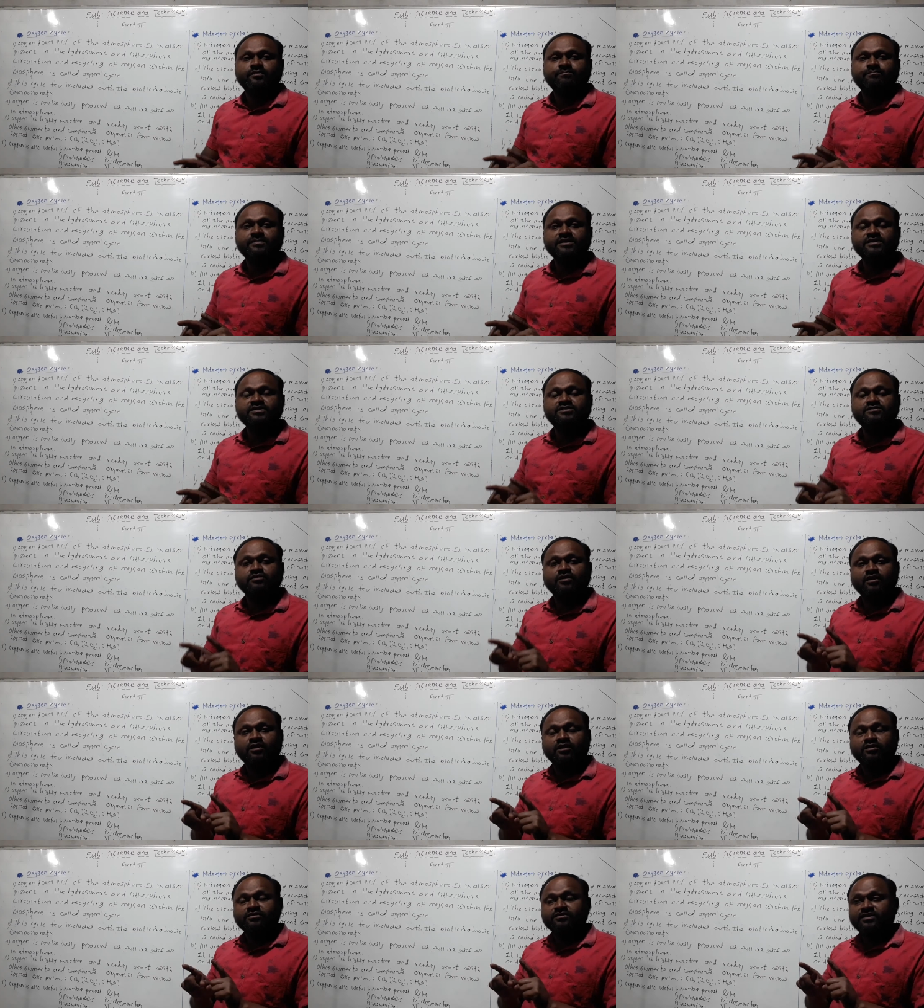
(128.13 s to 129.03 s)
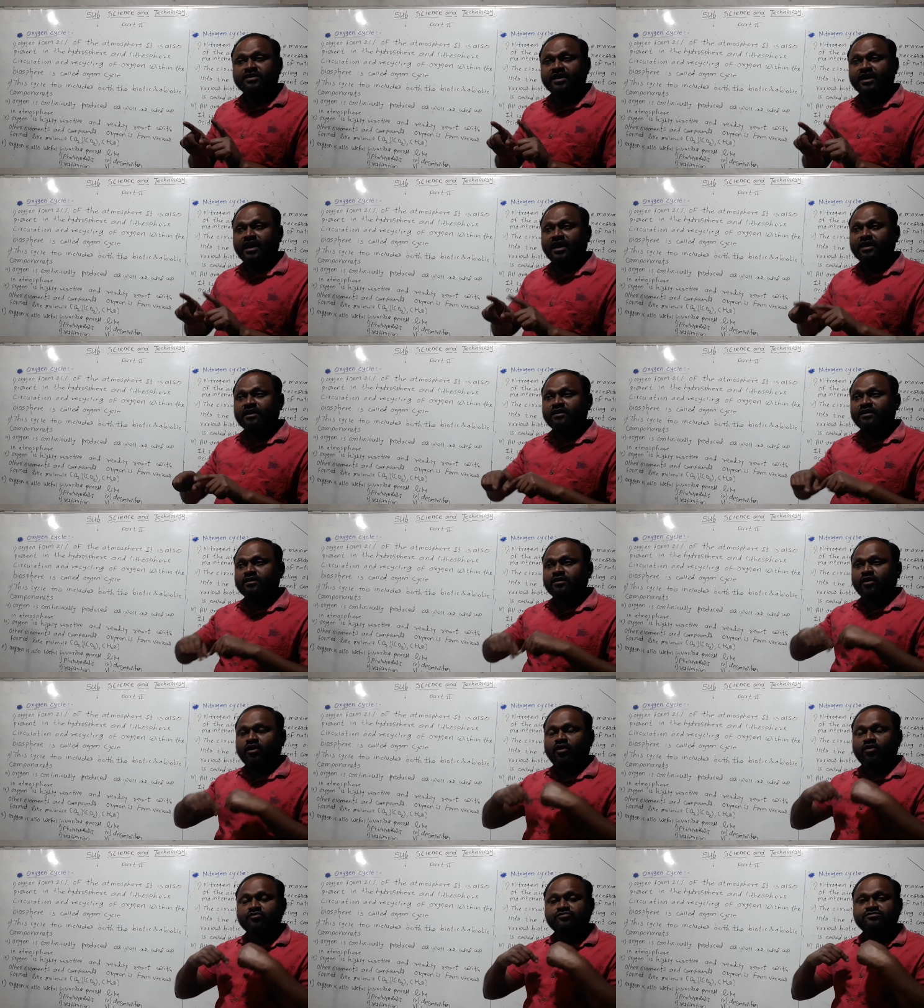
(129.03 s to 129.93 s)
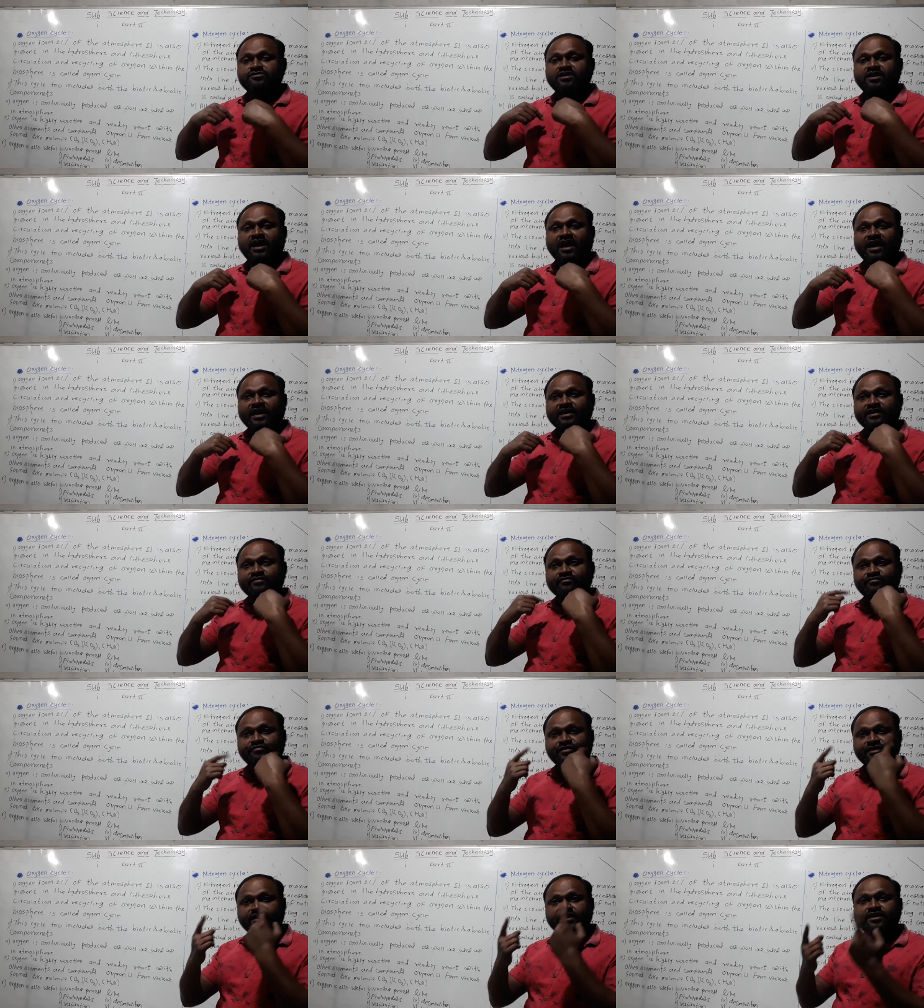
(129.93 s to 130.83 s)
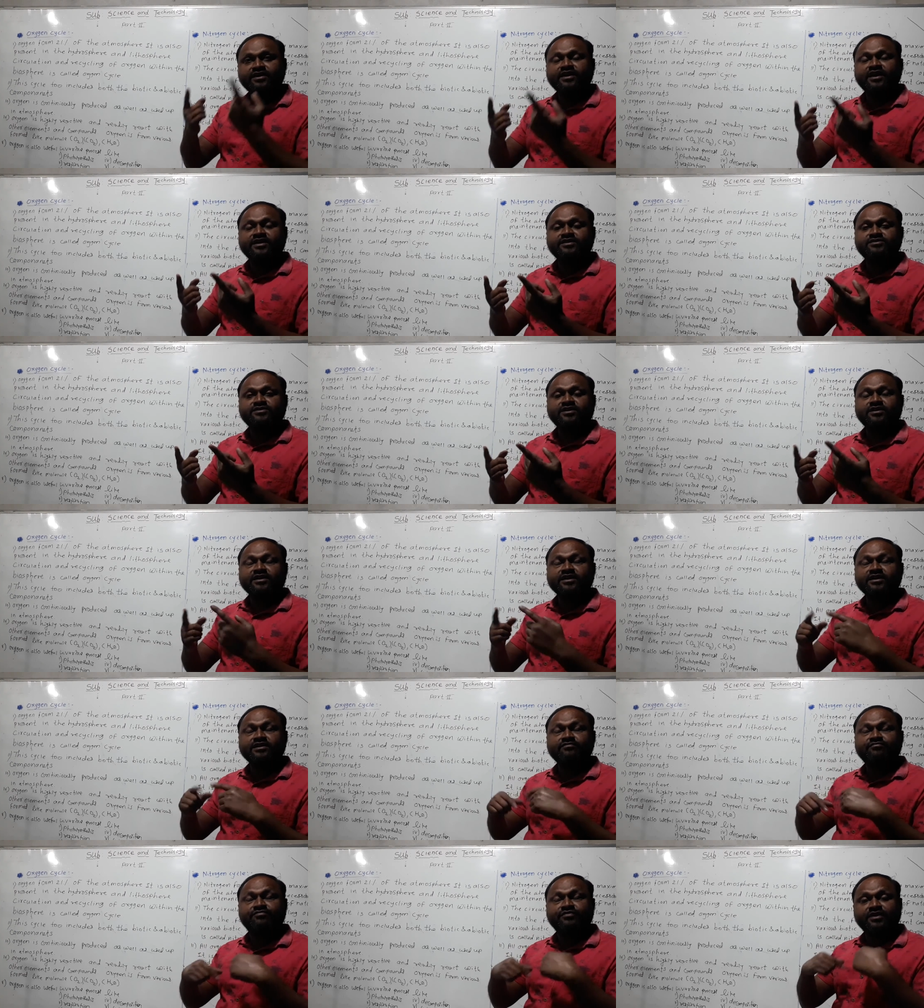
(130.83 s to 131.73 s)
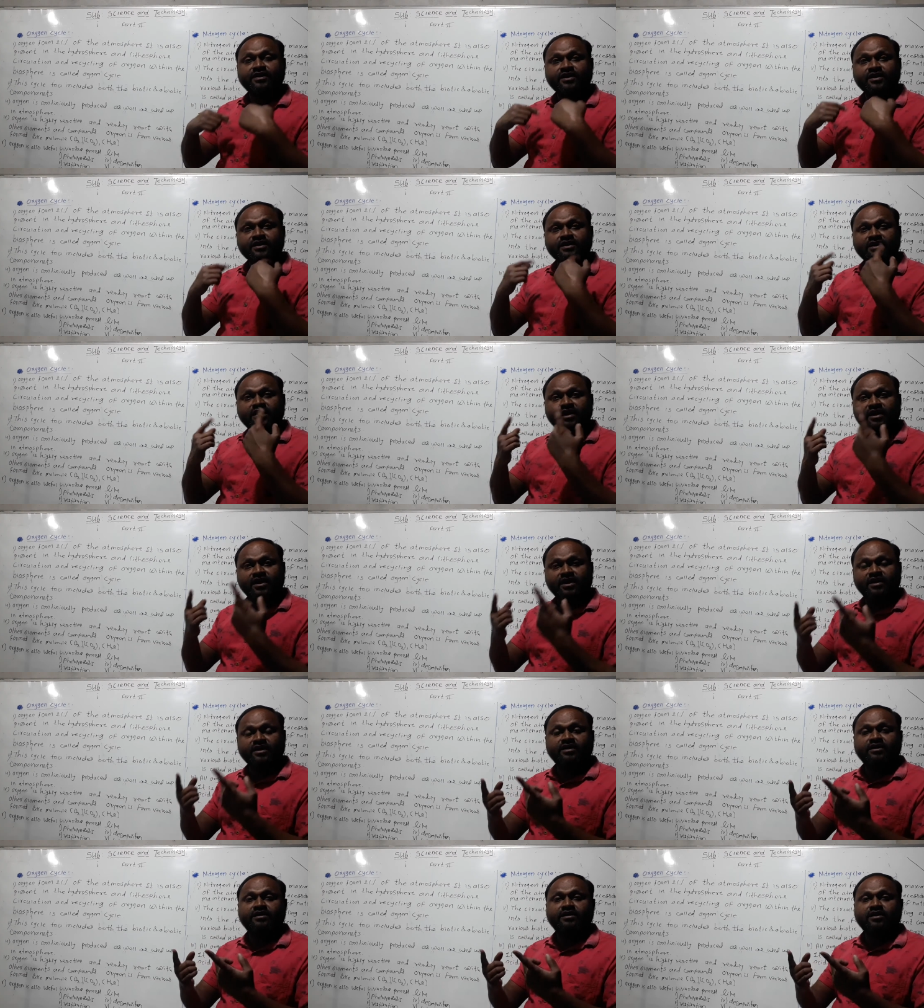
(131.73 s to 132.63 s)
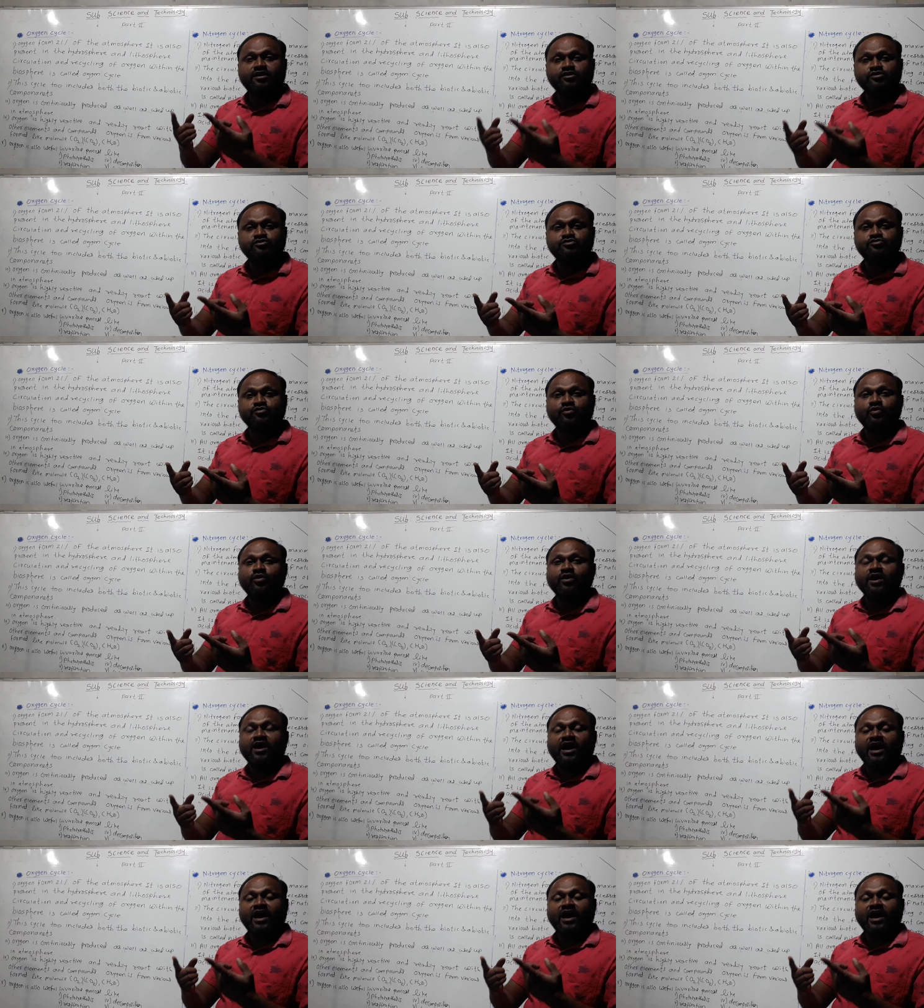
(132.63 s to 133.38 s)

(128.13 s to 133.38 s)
Means they are oxygen are in free in nature, in free in air also,